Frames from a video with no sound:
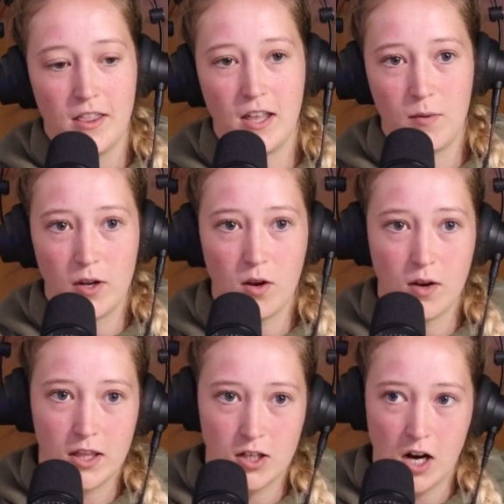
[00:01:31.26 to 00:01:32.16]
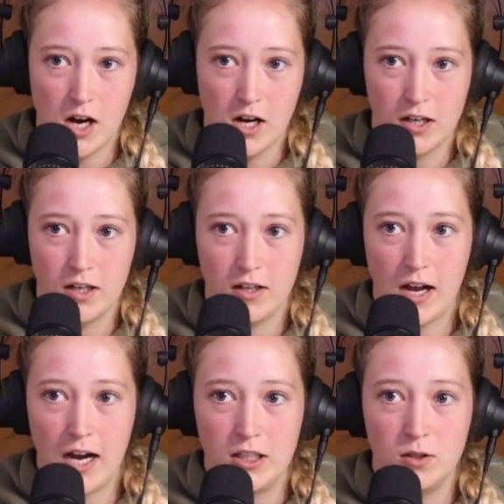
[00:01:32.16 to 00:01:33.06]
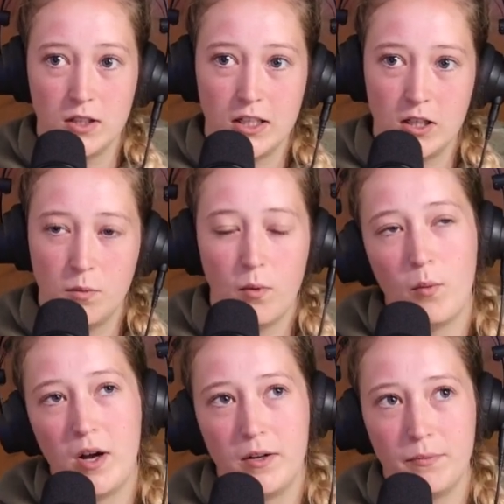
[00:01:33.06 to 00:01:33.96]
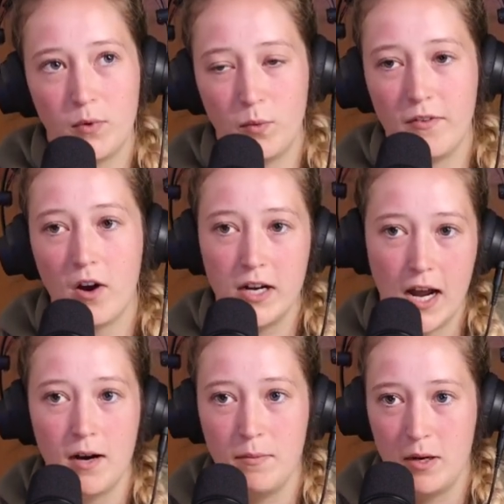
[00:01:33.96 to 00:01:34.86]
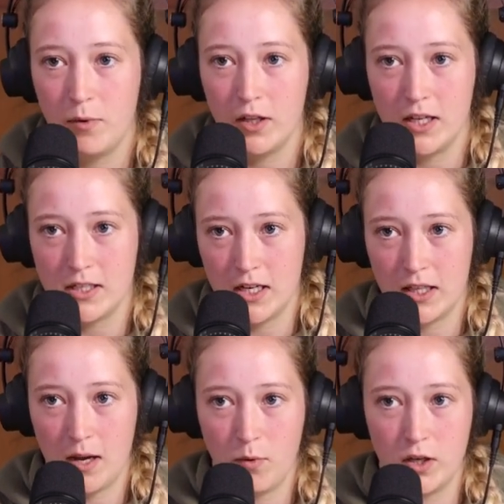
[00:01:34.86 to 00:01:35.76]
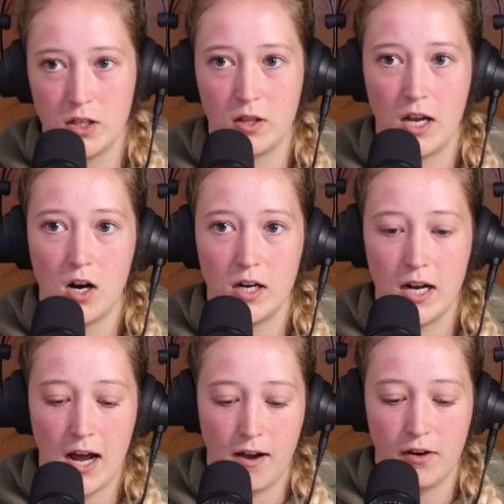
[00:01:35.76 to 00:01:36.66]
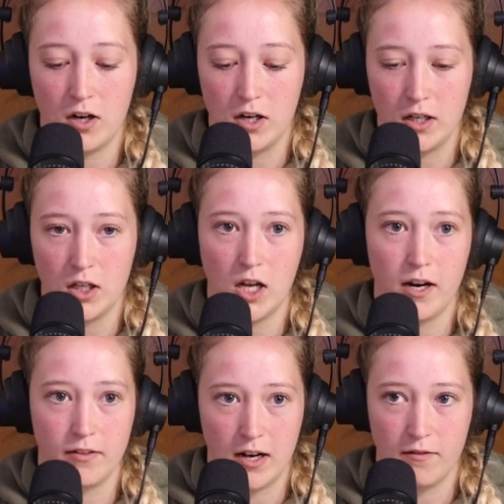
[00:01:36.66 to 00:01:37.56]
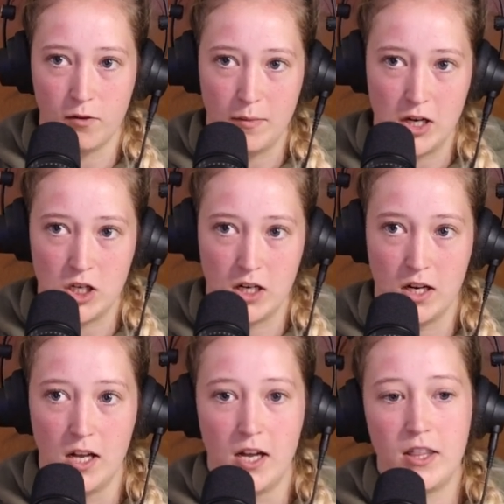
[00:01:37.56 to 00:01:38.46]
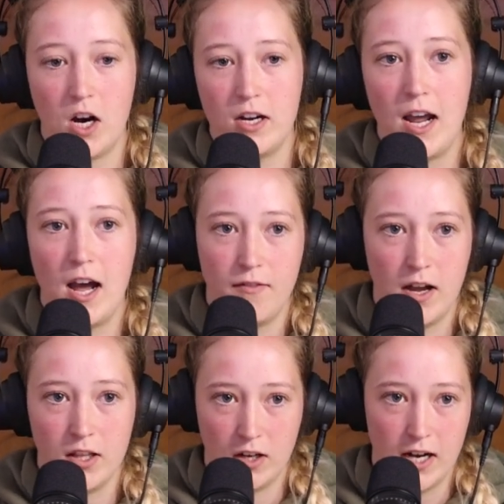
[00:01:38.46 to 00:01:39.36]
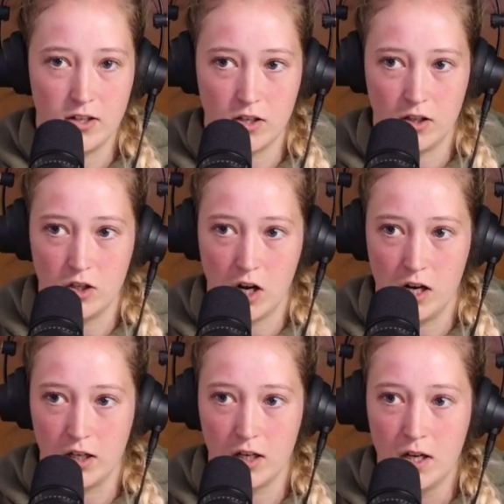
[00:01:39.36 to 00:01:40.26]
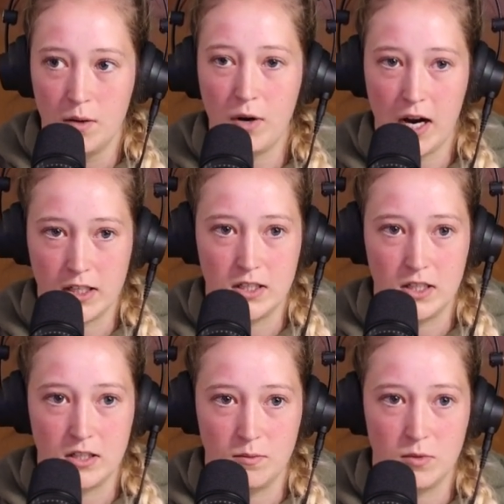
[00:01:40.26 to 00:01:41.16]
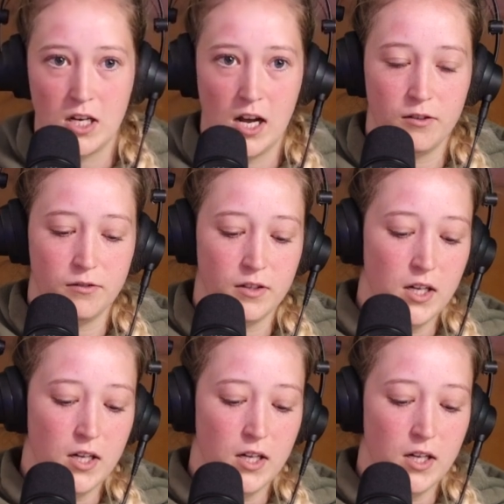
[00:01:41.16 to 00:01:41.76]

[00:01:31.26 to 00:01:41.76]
Then we go get the dog. I do a little, well, we've already had a midpoint lesson at that point. So they already have heard a lot of that information. They already have had their hands on the dog practicing some stuff.